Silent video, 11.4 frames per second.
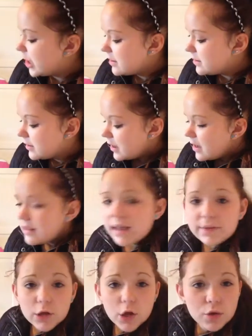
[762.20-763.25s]
and they
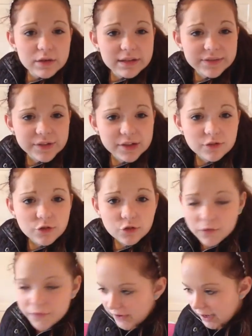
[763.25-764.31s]
have loads of different
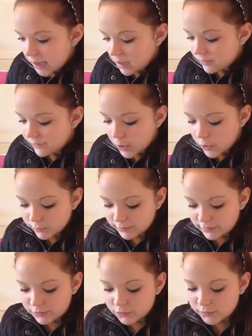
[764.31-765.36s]
stuff, uh, phones
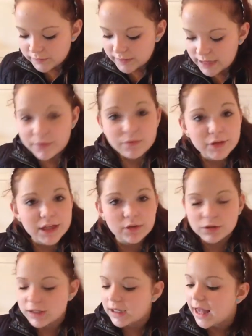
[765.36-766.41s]
and stuff now. It's really
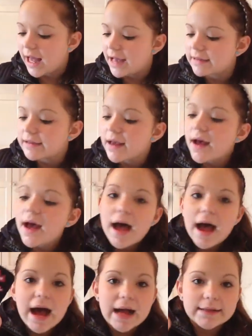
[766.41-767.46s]
good in Claire's.
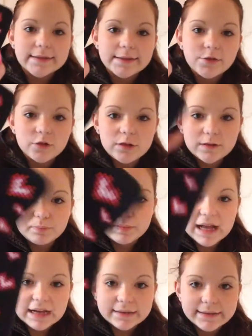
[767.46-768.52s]
And it's just this black